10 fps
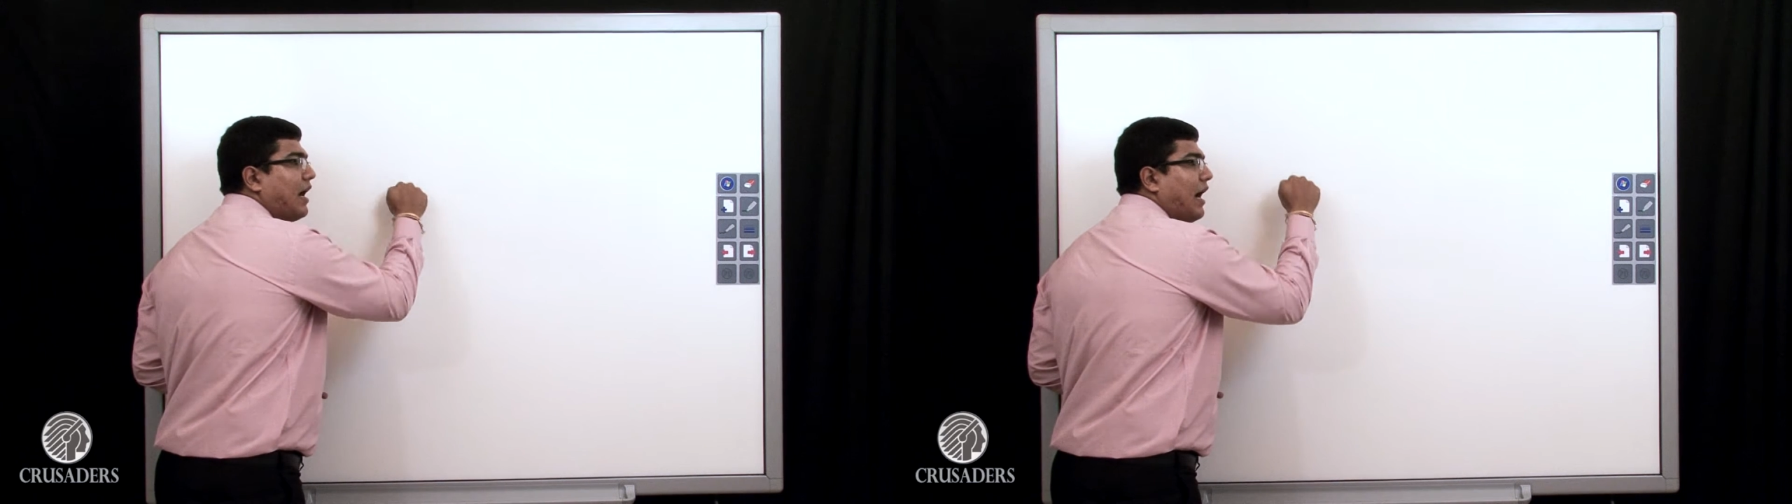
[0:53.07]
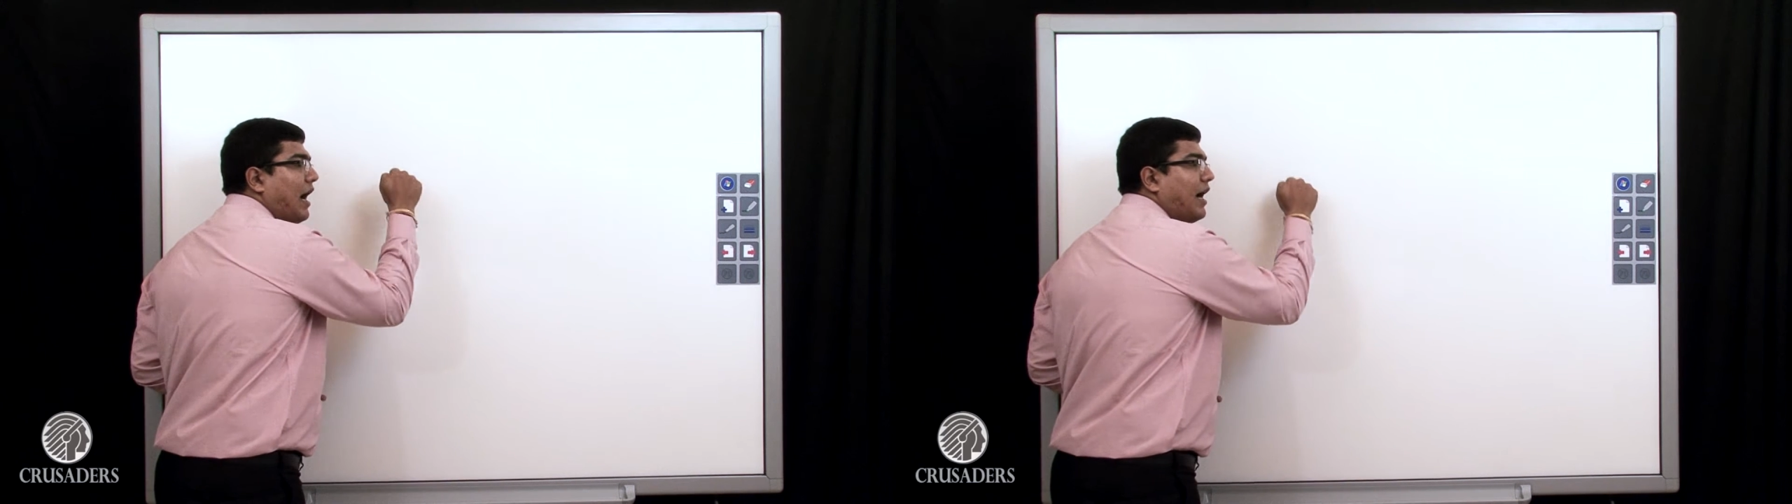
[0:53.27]

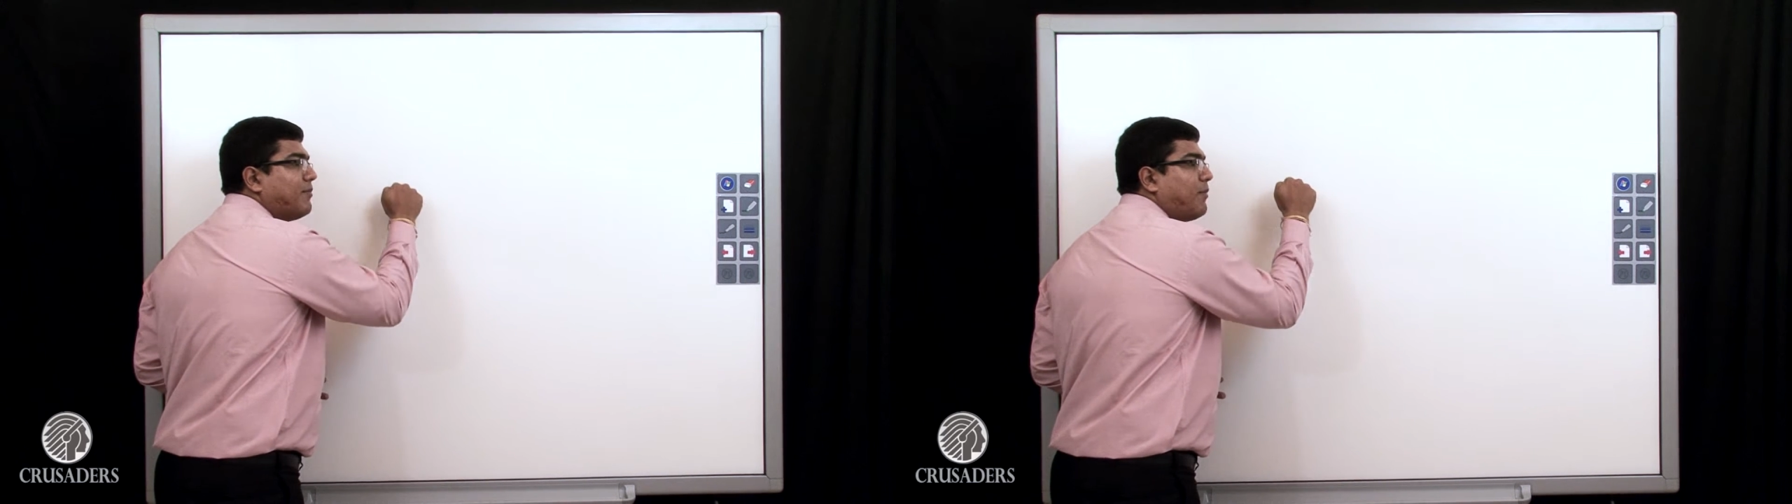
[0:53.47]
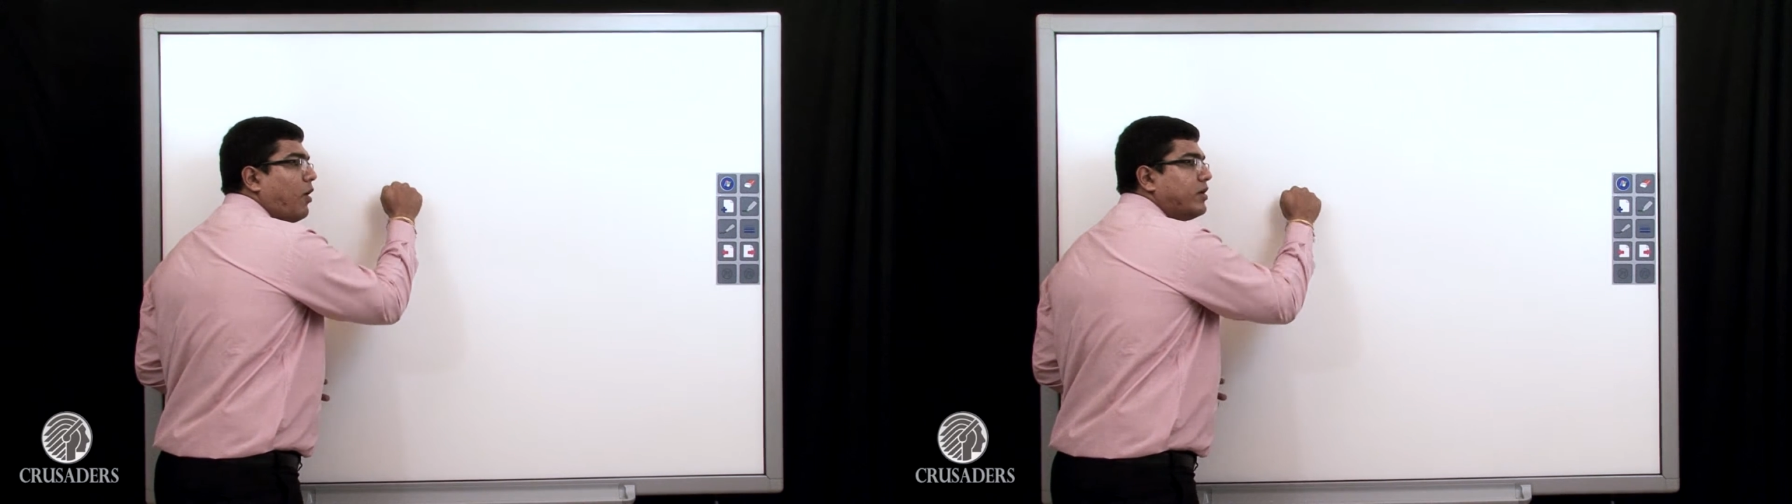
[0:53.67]

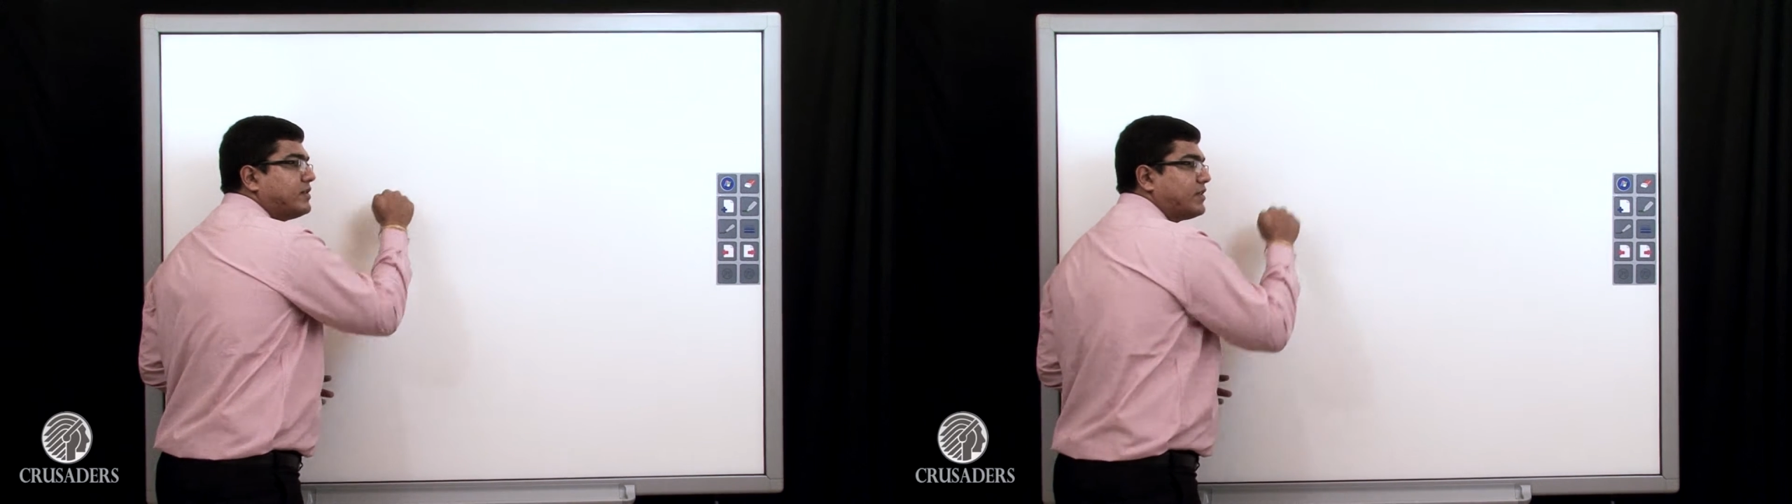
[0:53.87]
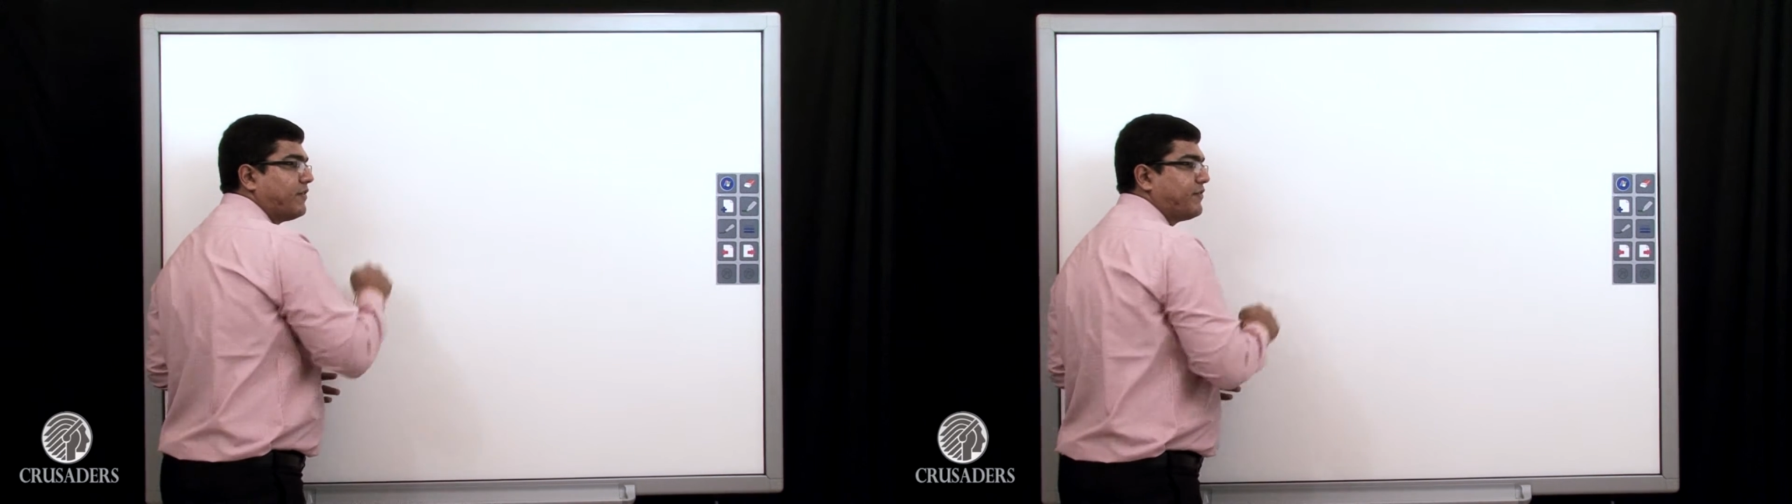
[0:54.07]
hard bond
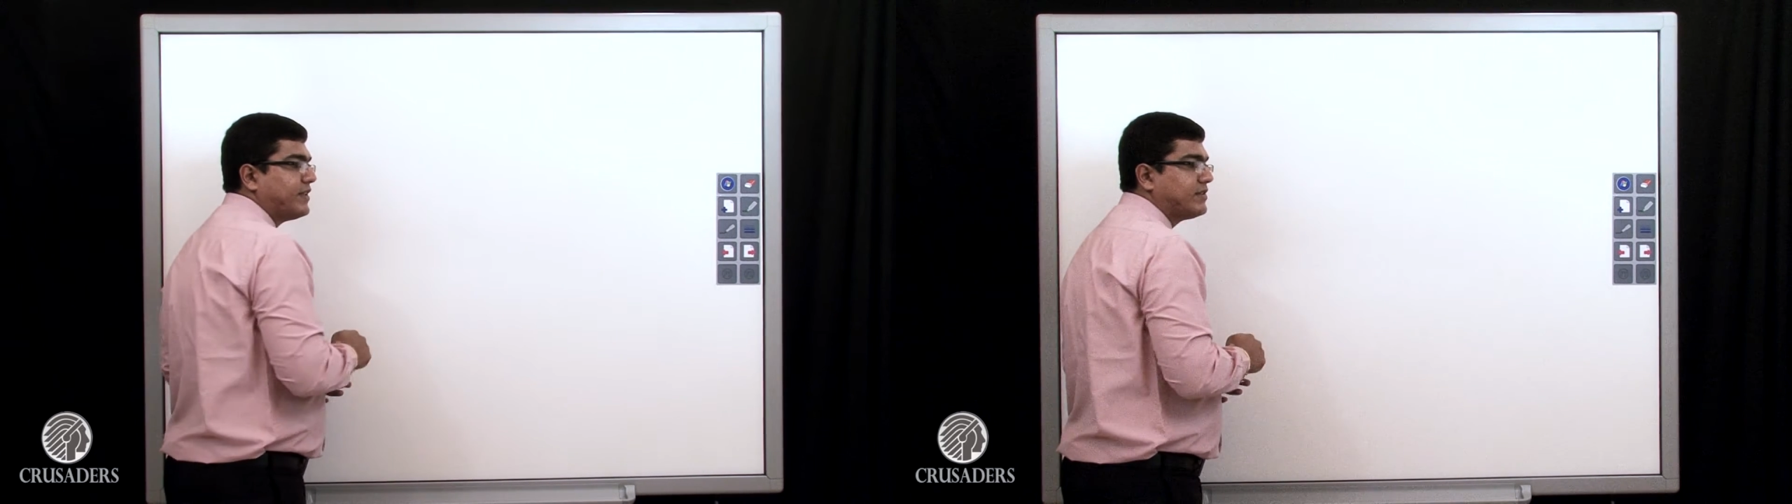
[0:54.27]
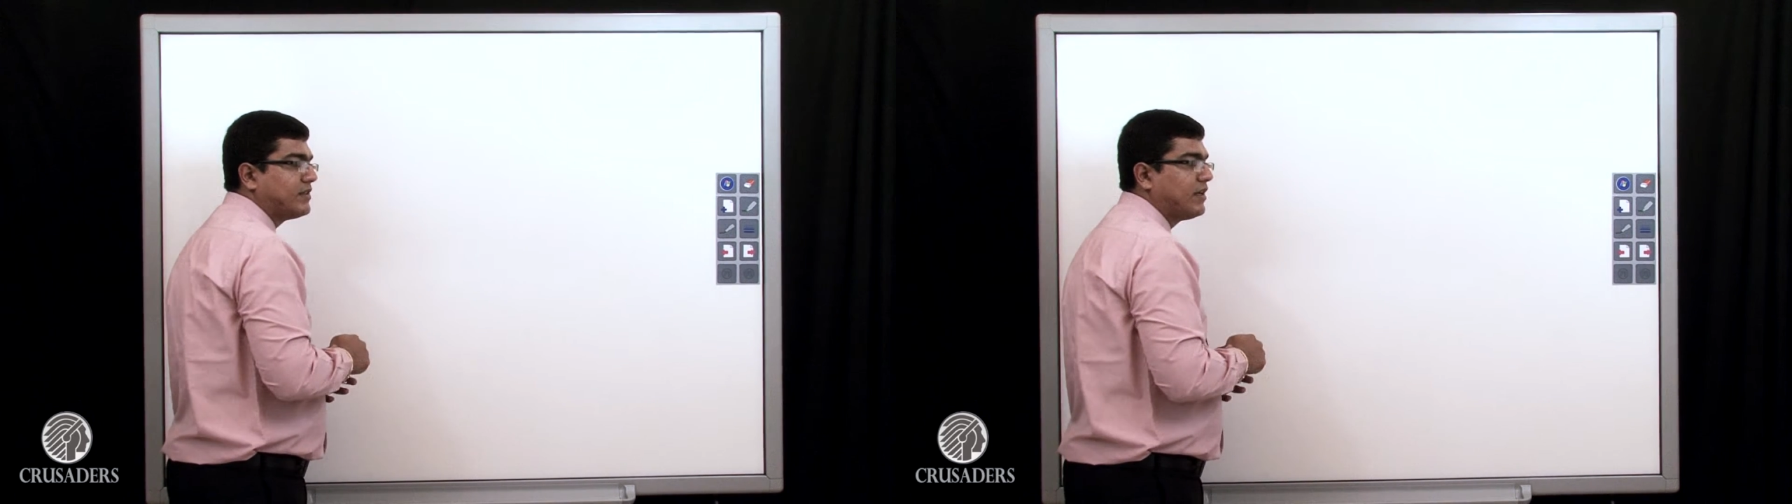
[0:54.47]

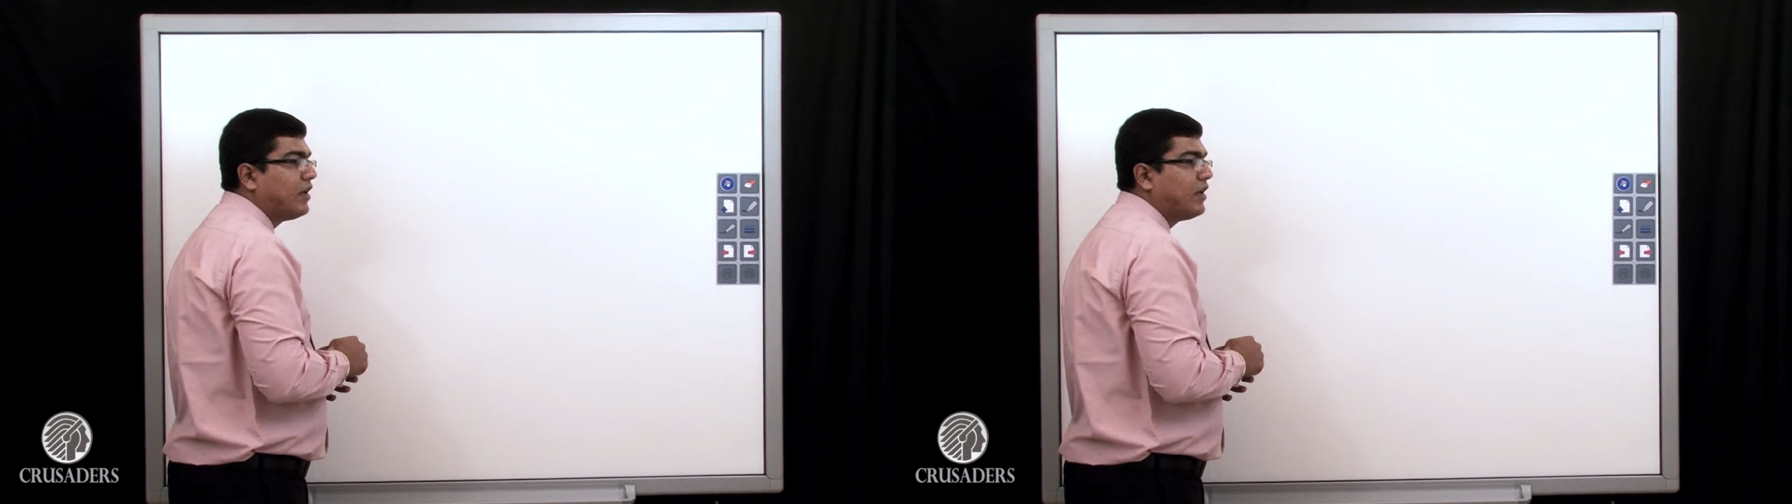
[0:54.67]
surface,